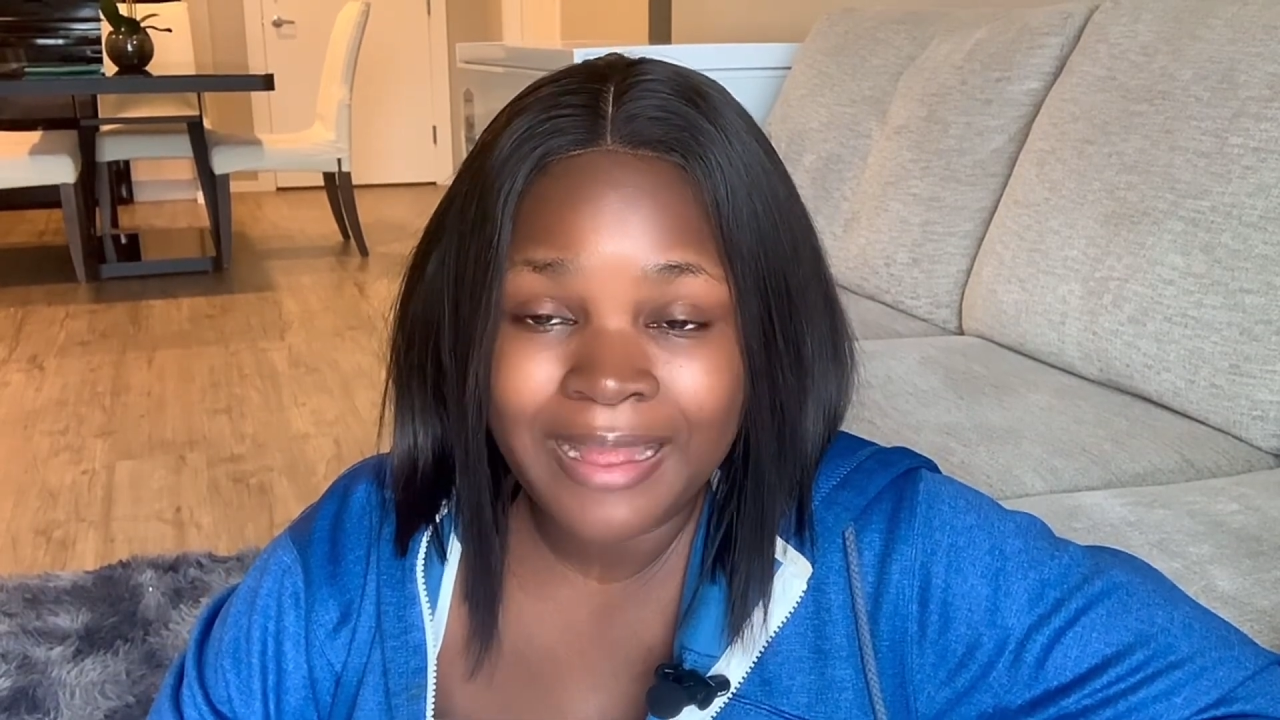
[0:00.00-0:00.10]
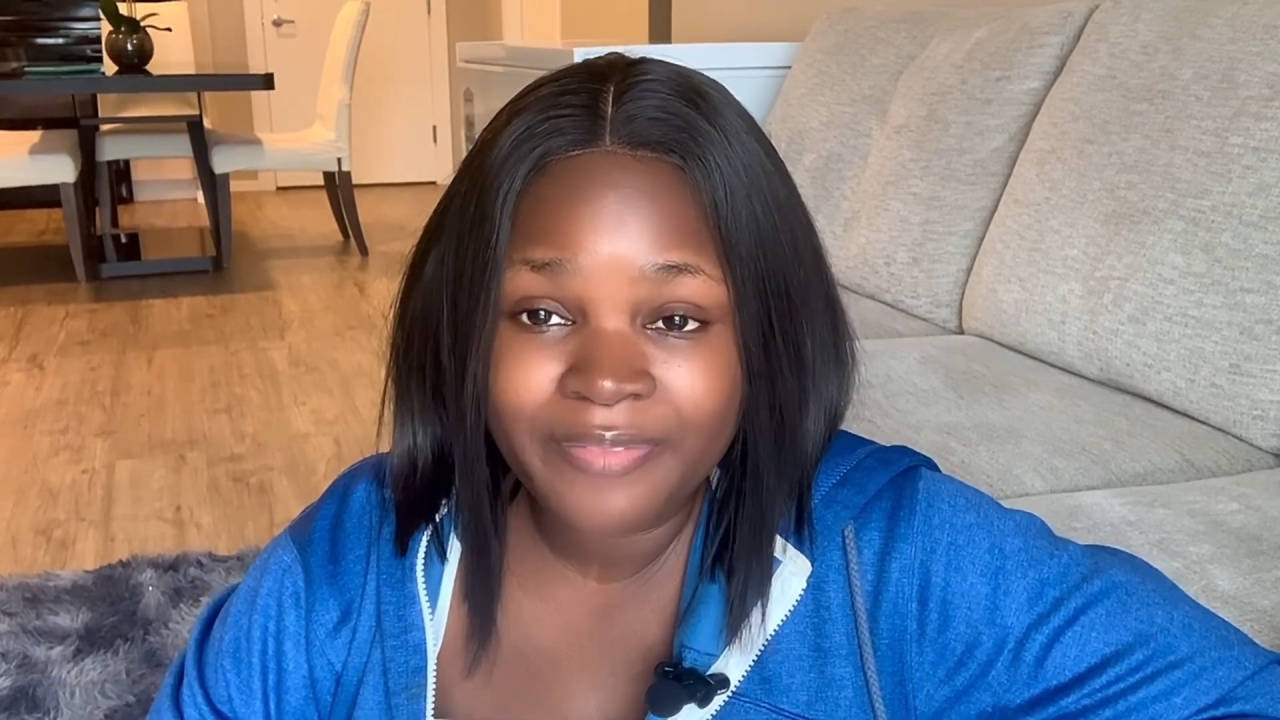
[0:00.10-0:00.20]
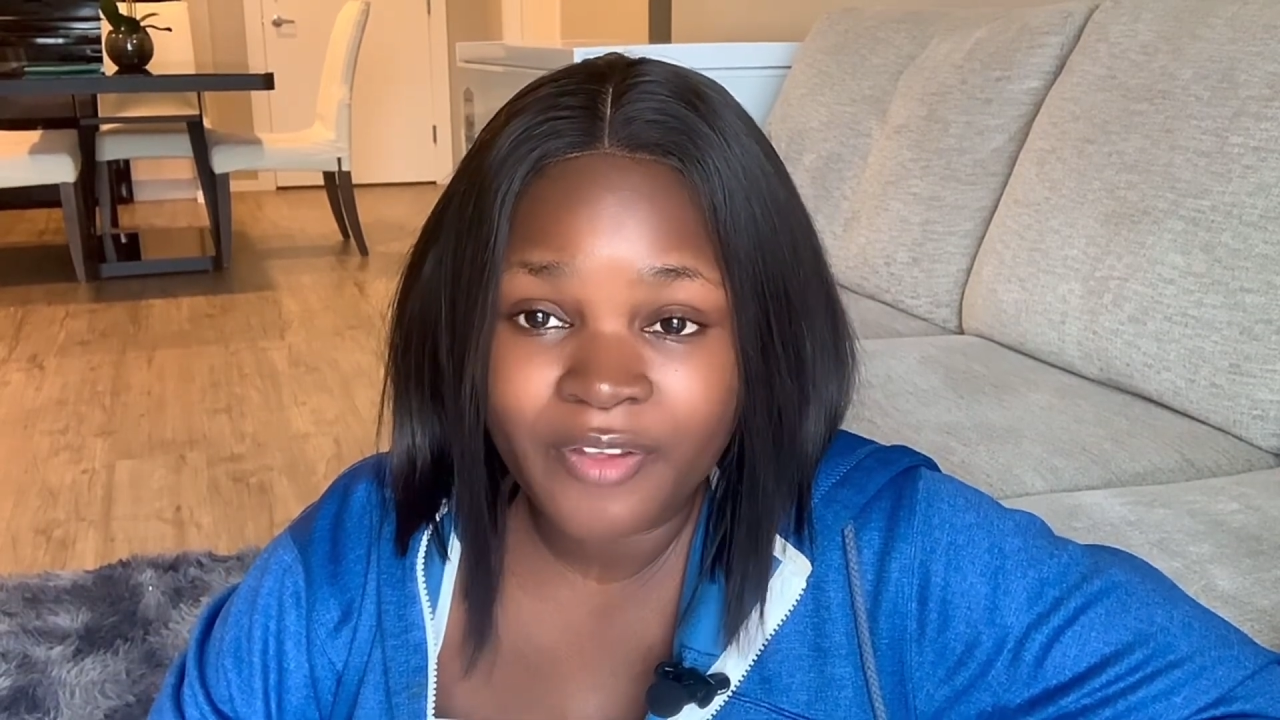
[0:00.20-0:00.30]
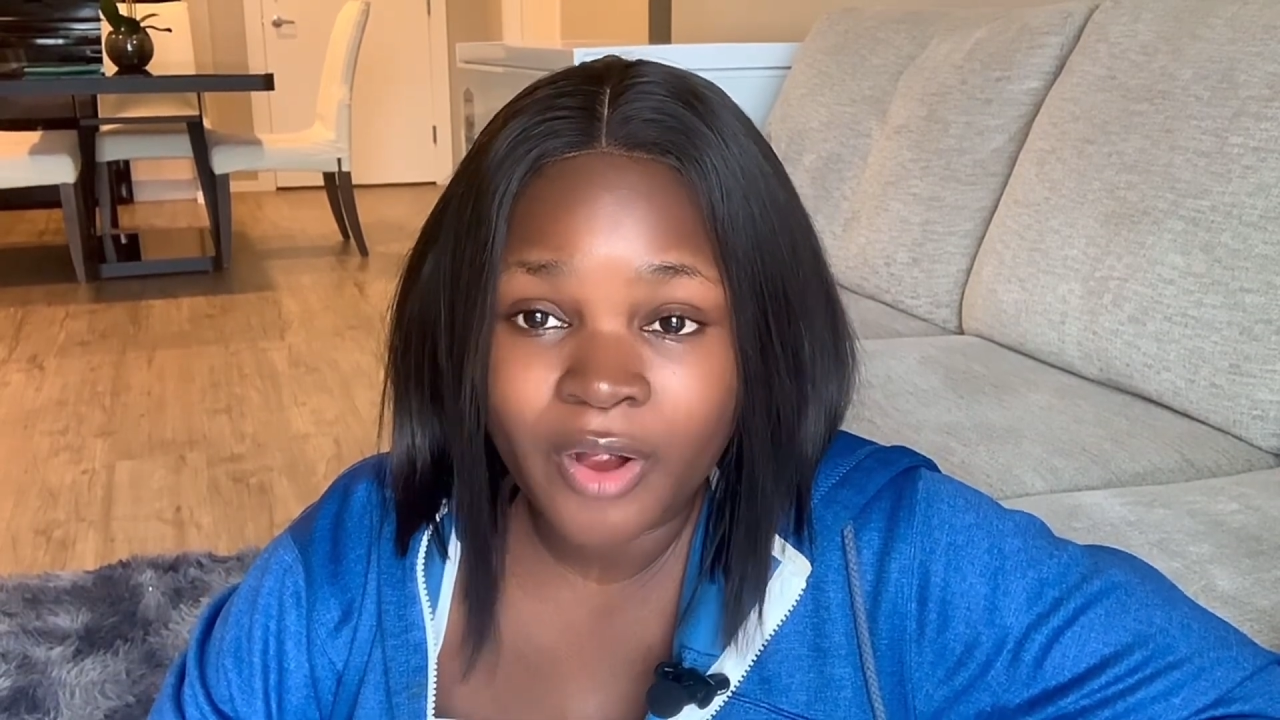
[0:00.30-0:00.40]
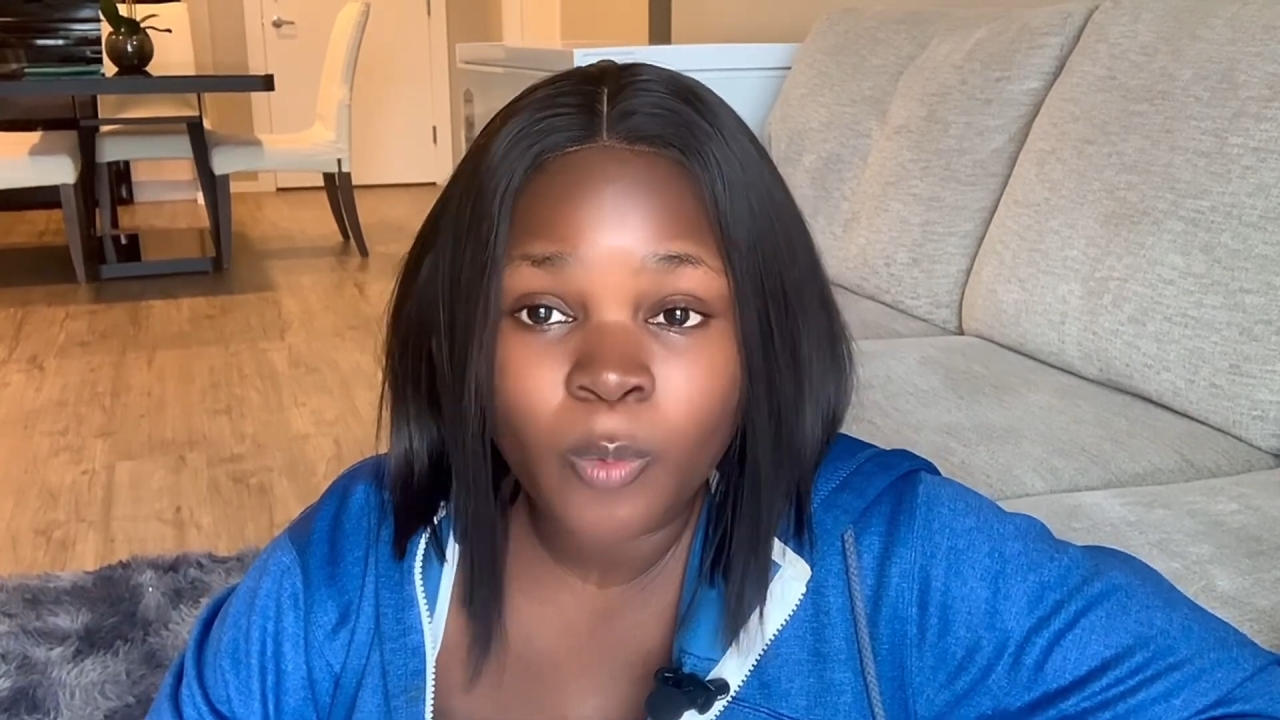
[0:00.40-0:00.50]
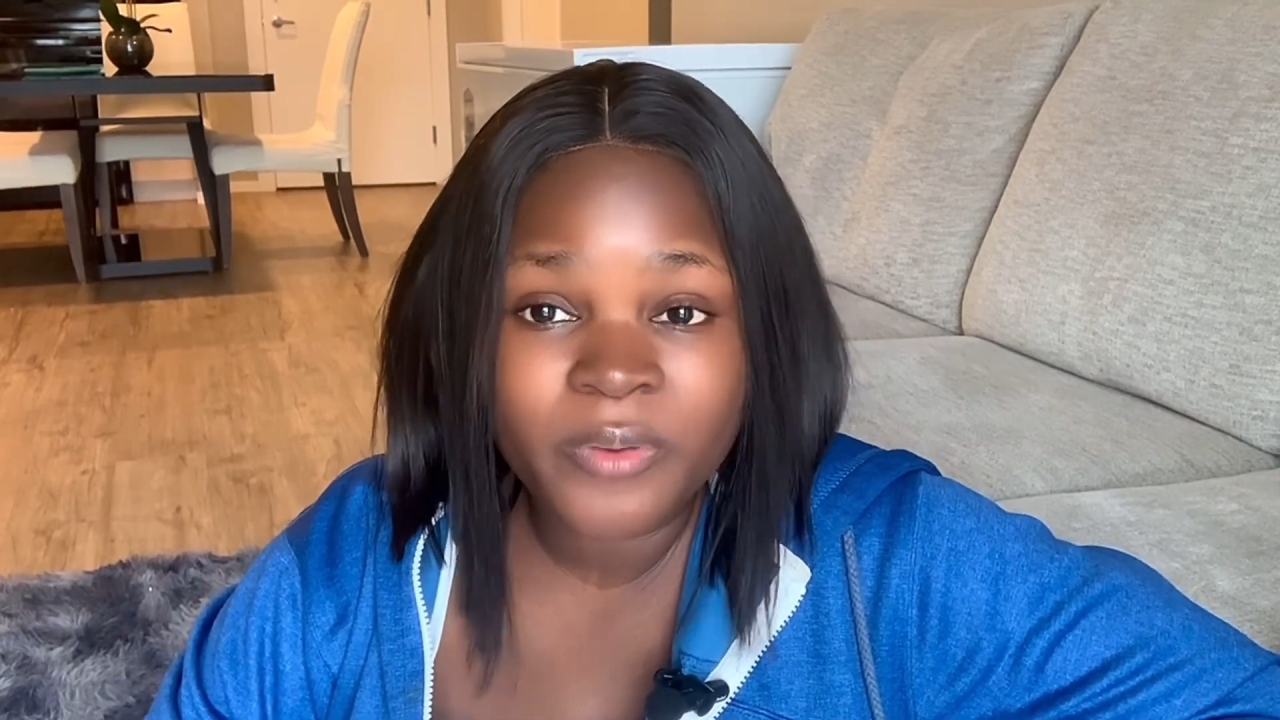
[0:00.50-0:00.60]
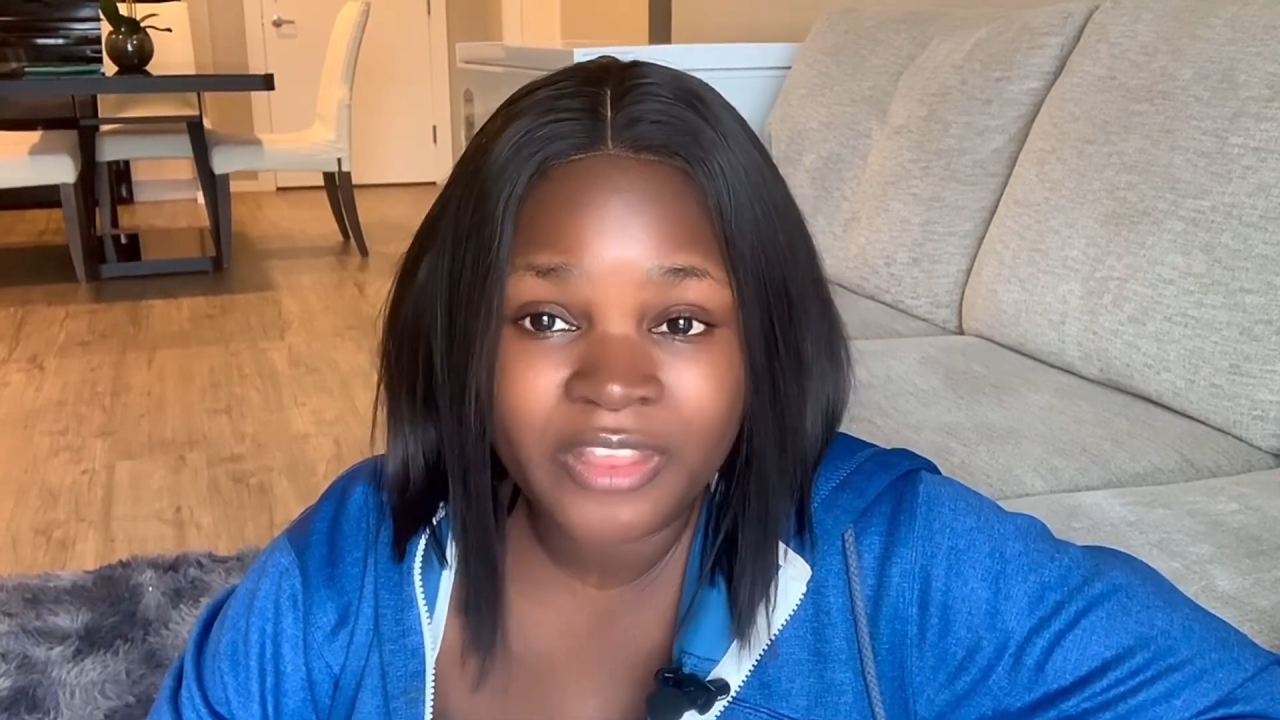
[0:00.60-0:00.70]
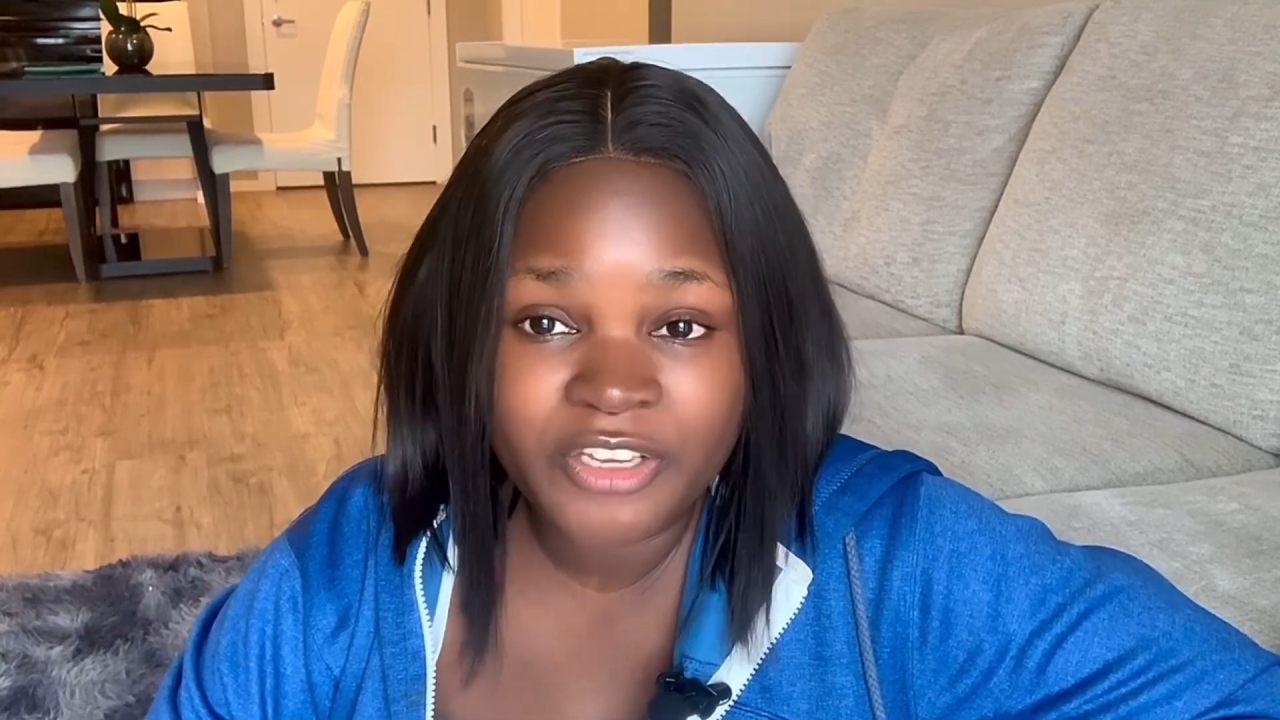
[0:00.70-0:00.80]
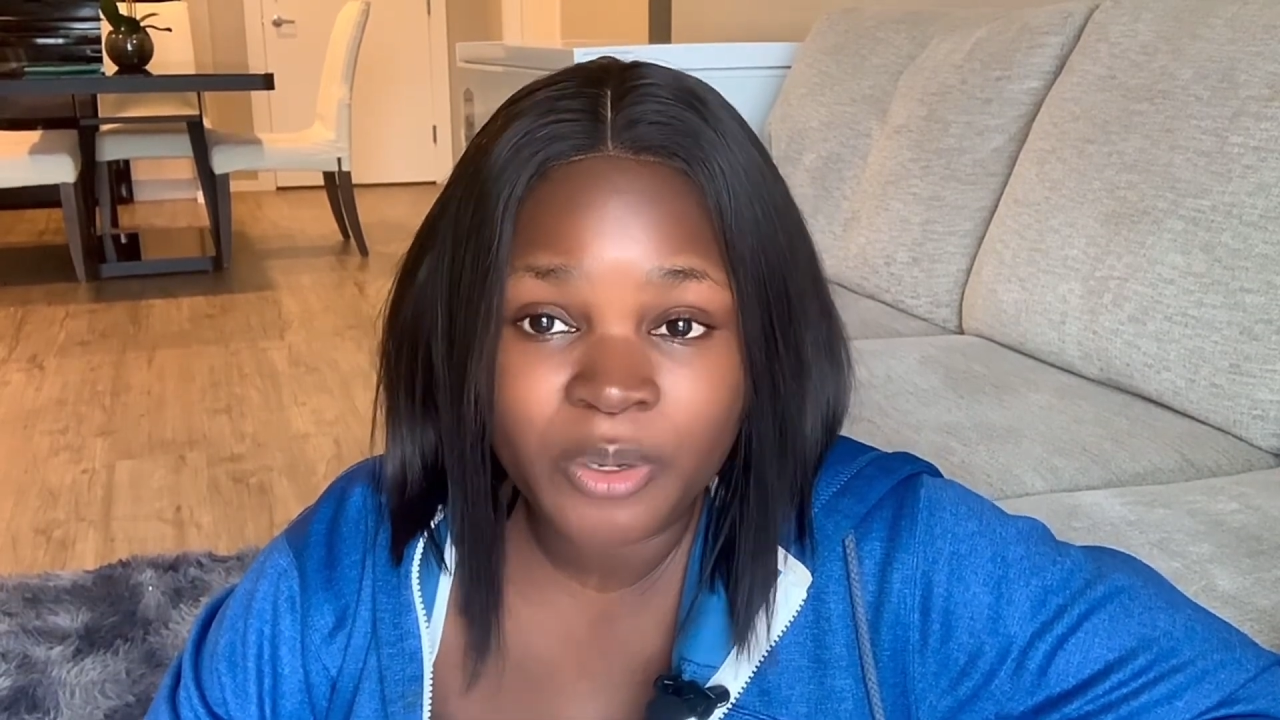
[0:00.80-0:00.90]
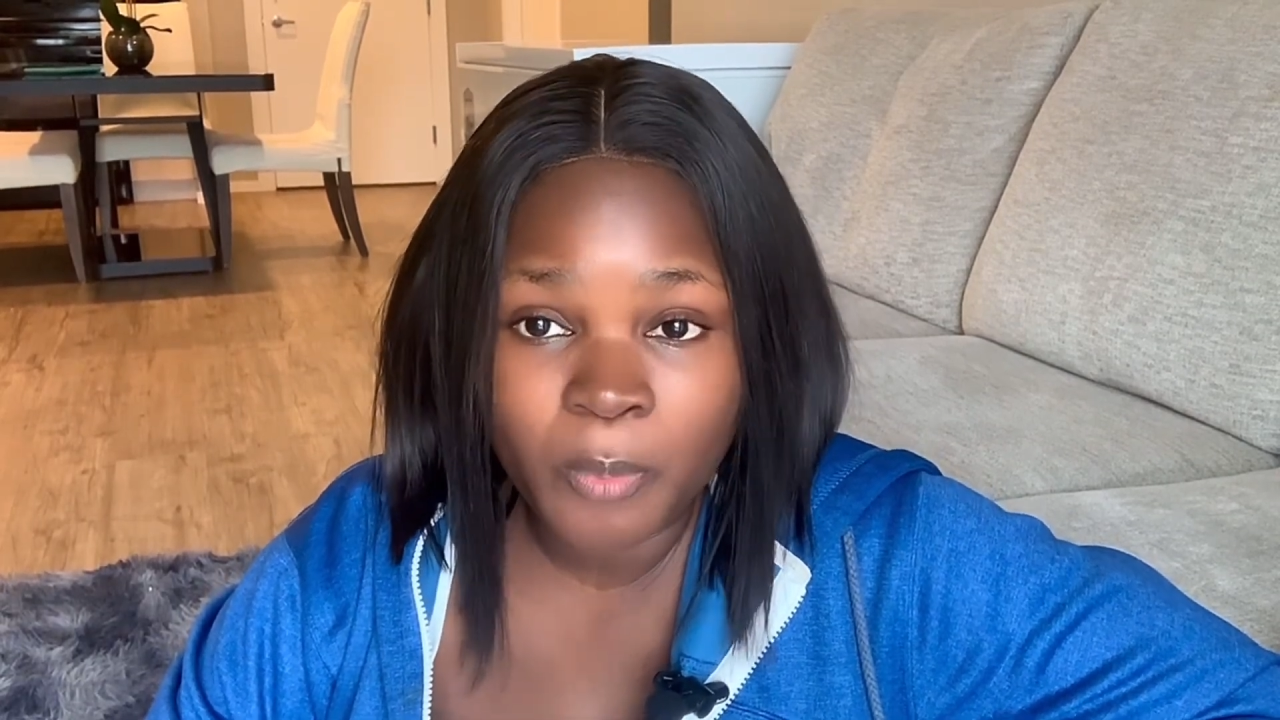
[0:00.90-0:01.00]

and they are within